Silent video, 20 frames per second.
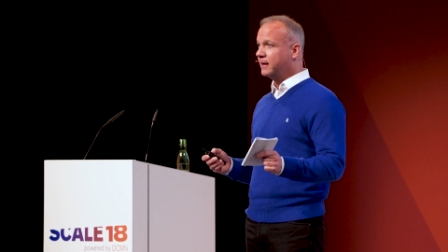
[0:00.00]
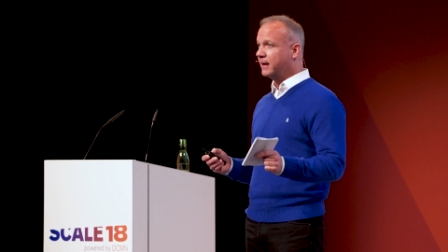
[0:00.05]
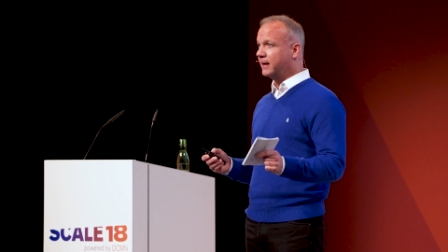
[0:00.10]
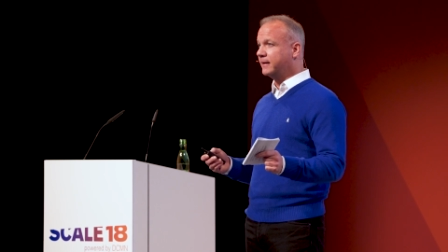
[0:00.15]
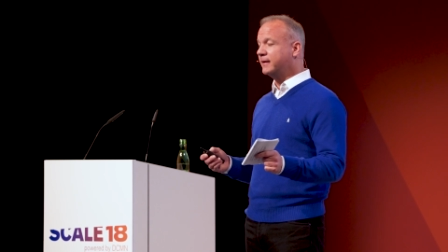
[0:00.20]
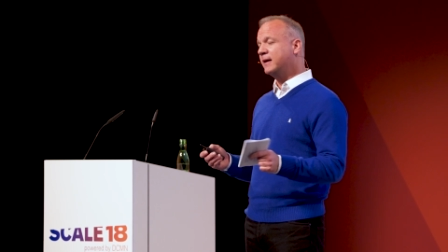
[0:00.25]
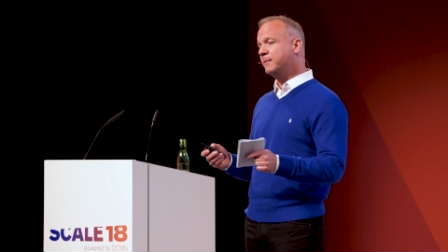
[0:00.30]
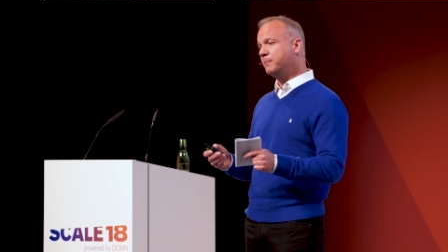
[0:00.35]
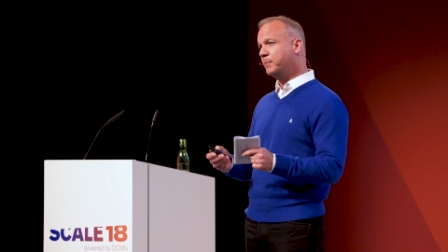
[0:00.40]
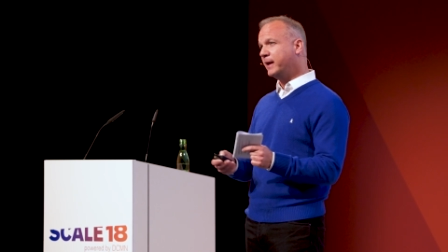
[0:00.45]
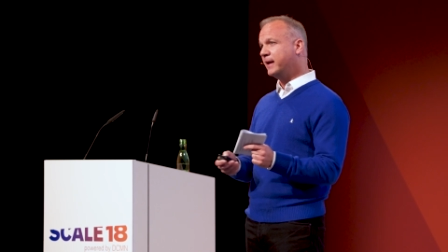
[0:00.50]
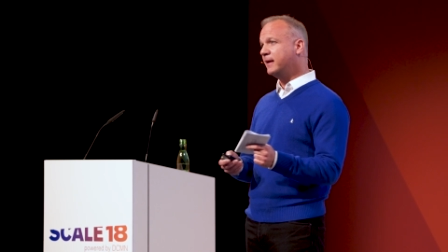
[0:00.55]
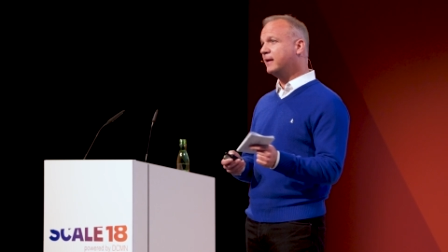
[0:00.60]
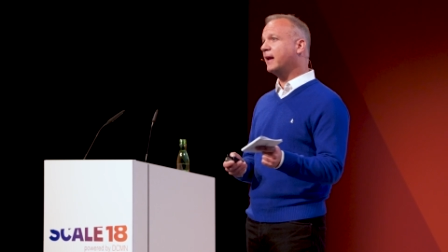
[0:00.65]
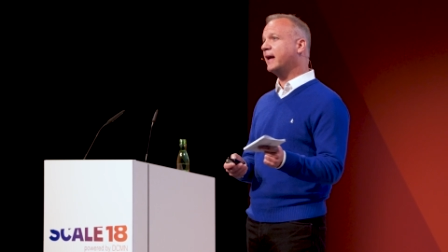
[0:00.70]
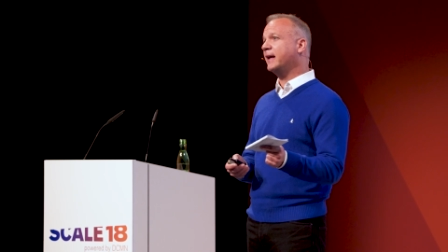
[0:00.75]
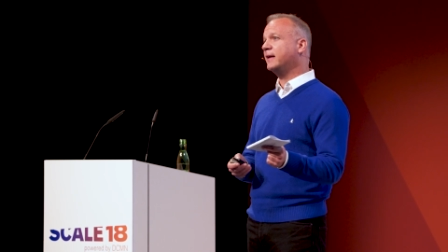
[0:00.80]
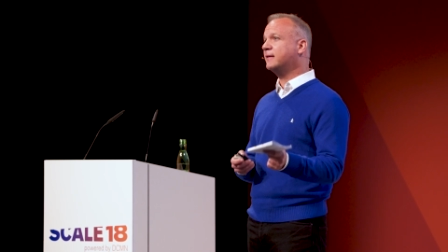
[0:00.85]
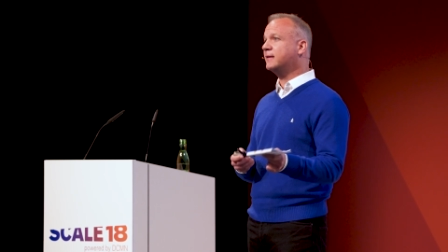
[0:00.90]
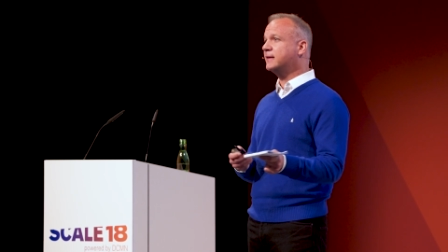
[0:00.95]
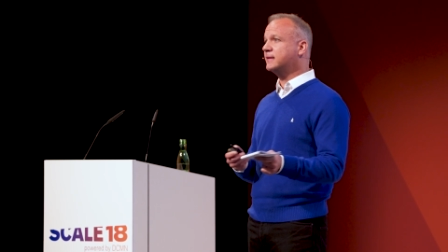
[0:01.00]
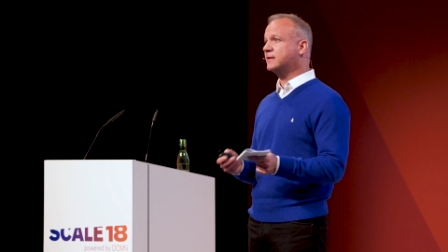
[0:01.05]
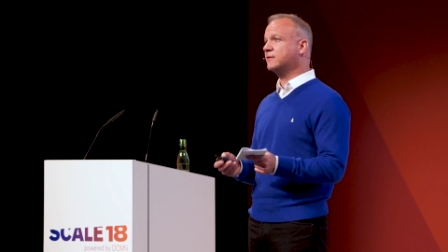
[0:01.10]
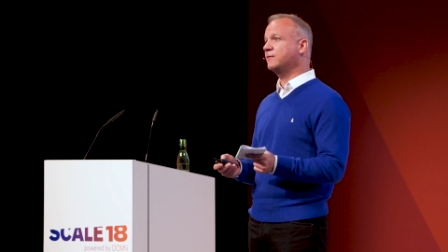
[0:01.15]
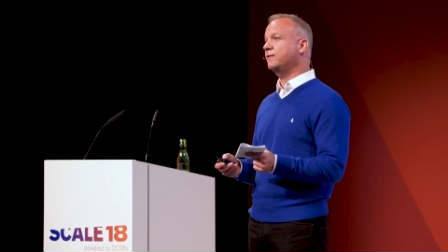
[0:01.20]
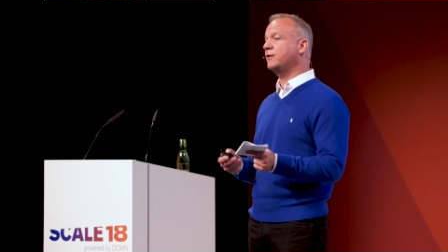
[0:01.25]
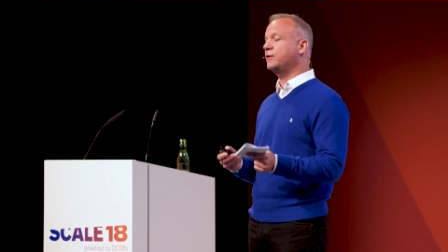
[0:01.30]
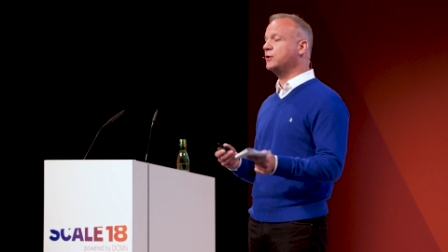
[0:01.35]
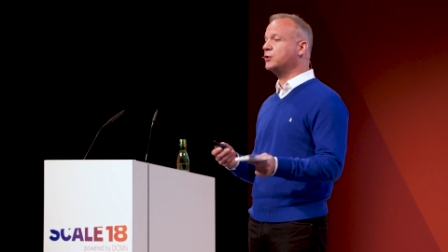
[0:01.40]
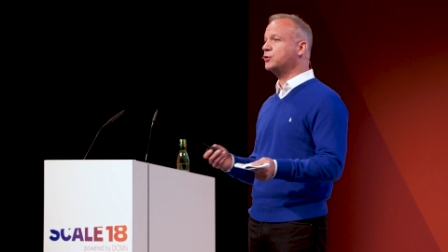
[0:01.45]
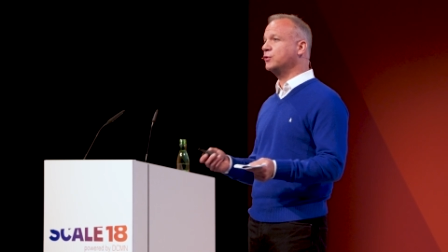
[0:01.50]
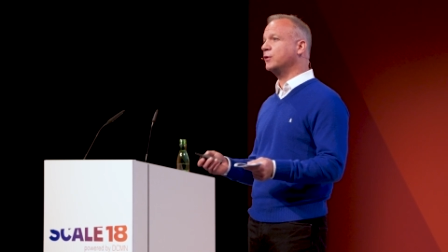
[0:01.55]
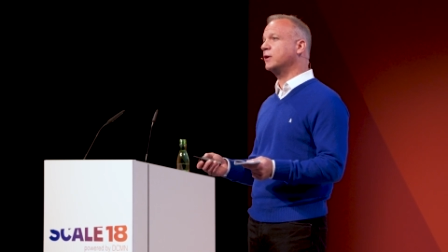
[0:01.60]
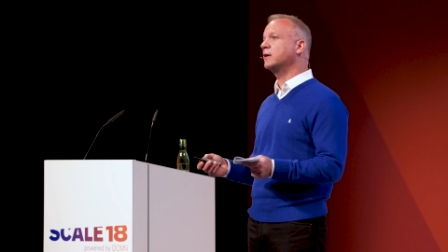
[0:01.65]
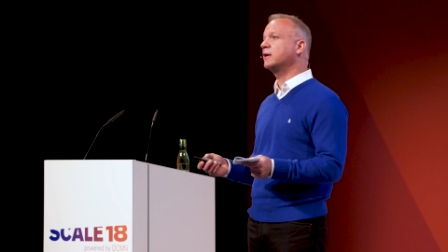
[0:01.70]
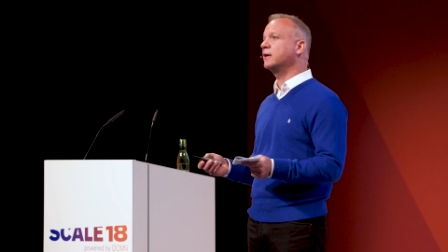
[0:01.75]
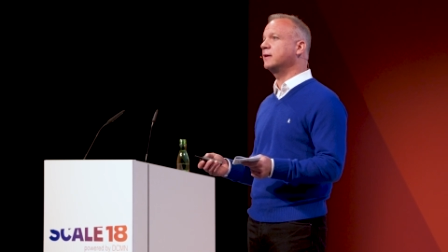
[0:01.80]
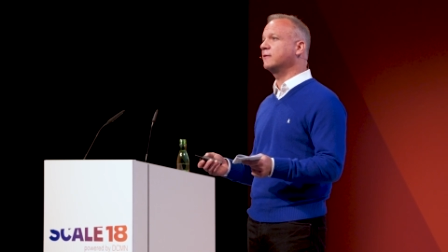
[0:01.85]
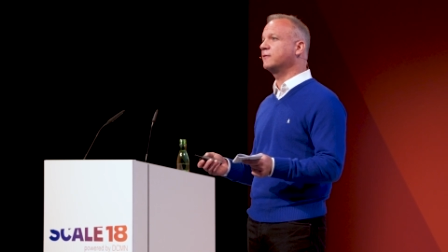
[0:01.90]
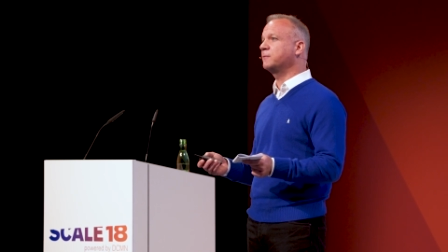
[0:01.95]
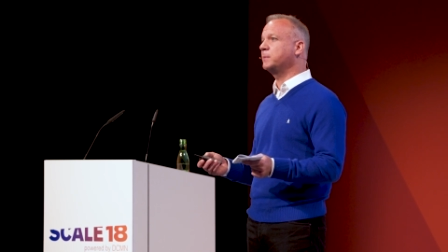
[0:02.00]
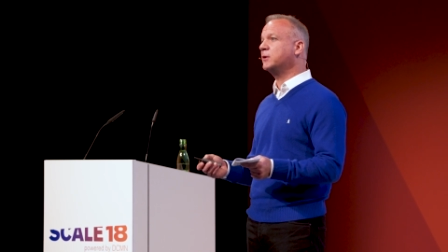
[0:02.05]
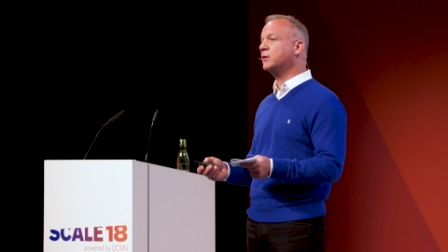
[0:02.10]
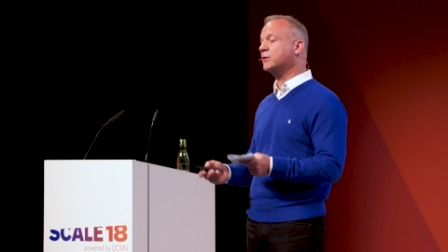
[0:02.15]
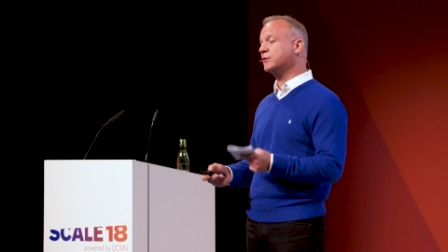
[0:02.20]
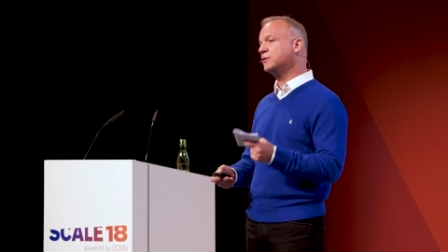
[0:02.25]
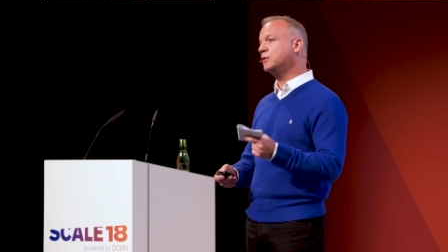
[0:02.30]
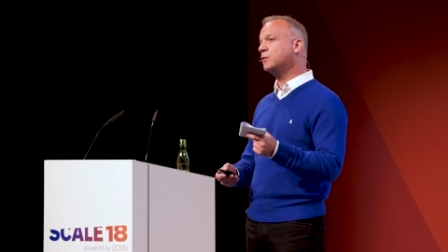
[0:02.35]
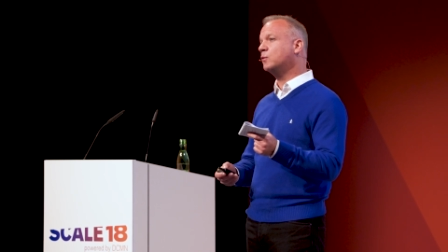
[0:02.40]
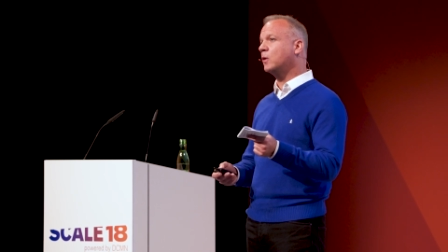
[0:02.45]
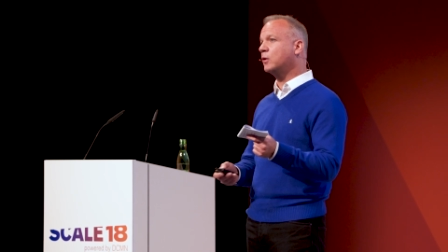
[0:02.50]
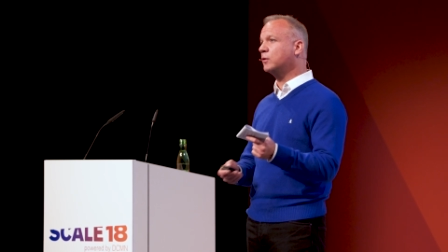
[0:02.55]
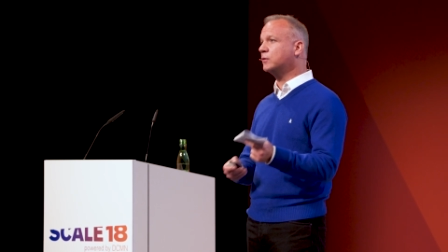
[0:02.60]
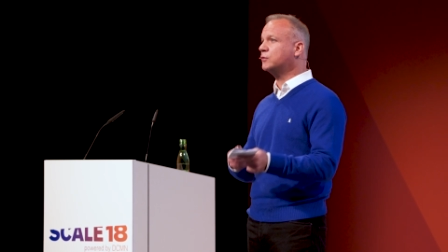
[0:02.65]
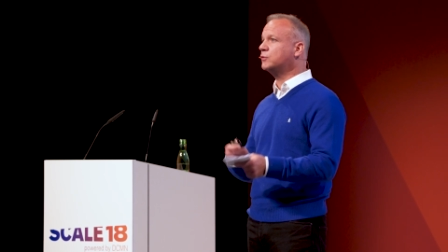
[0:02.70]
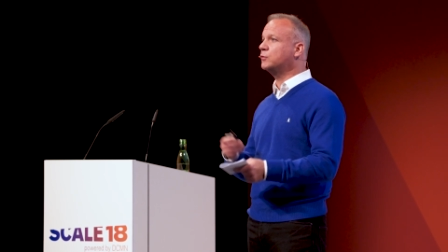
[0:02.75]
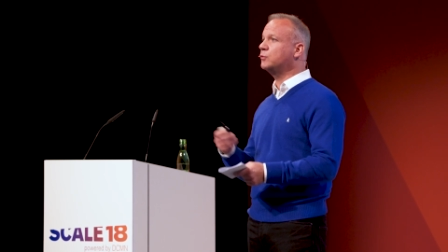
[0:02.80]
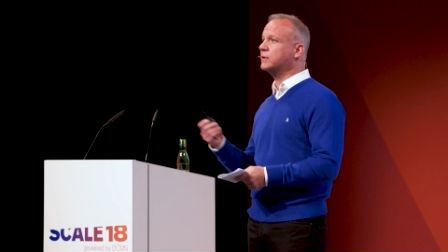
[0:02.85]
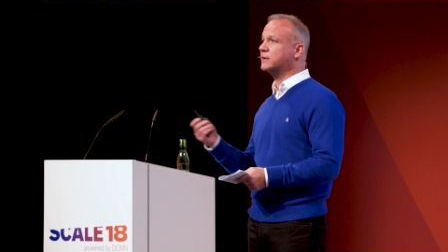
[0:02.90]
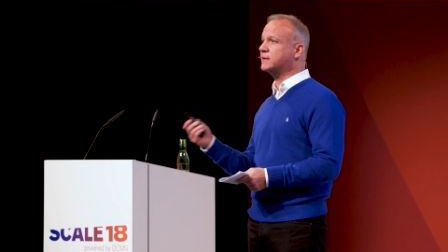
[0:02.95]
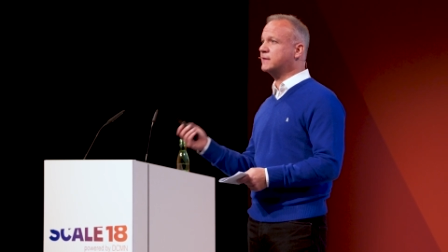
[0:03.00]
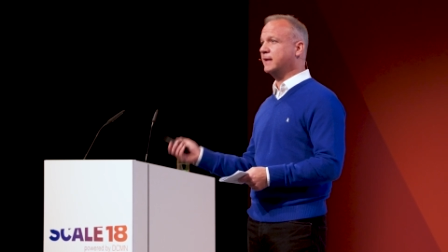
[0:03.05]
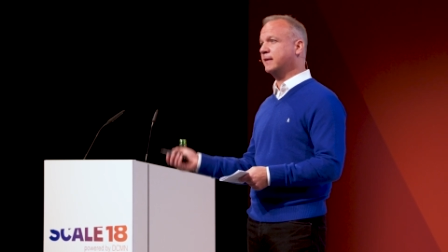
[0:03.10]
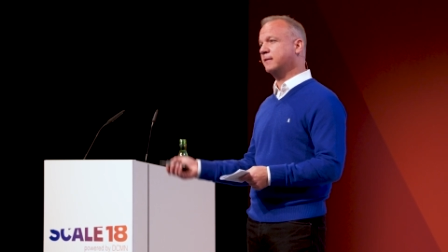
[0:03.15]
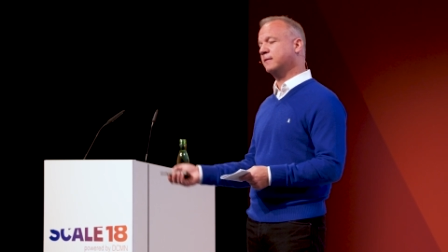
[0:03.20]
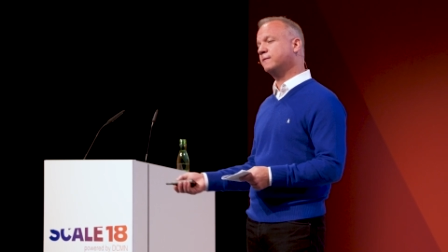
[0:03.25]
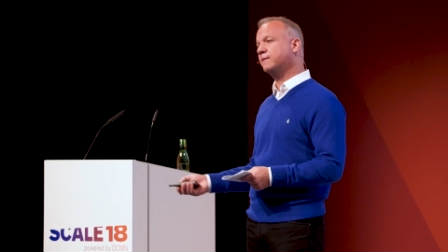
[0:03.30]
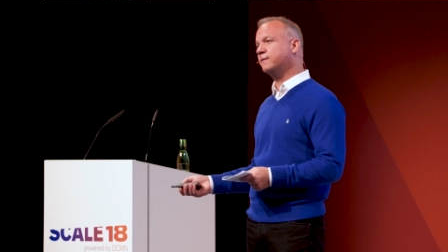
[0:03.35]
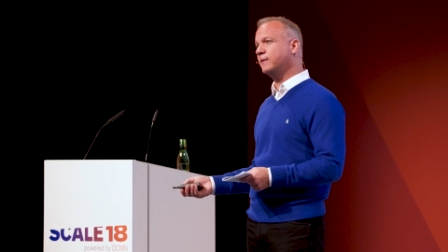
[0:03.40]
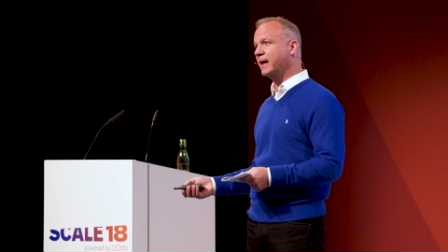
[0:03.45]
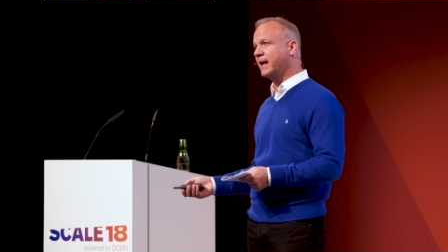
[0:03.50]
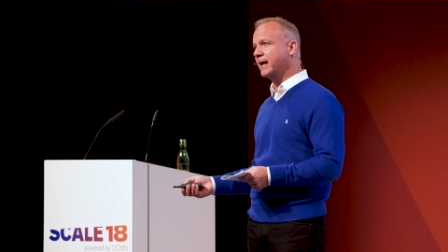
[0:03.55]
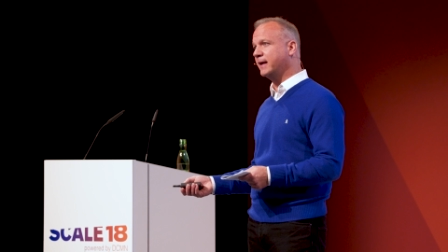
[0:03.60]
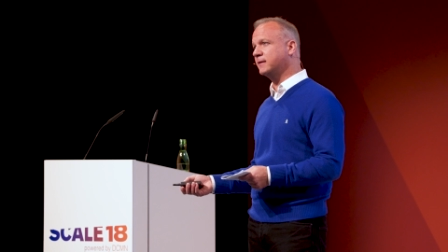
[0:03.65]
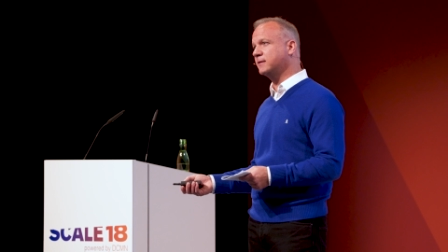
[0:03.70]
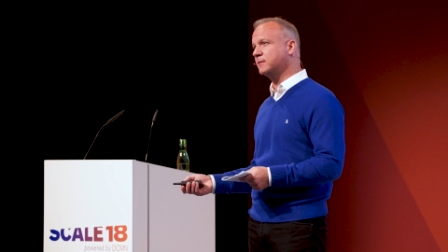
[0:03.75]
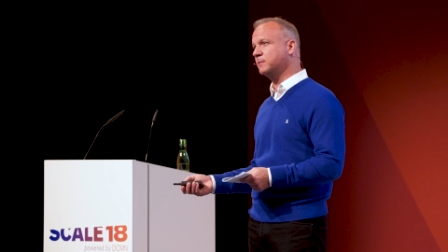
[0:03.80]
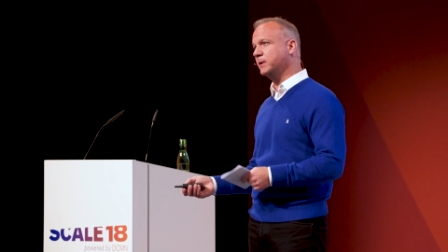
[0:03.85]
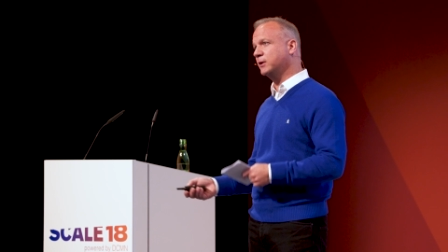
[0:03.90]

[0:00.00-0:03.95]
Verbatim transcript: a campaign like this is very short-lived because you won't do a second flight,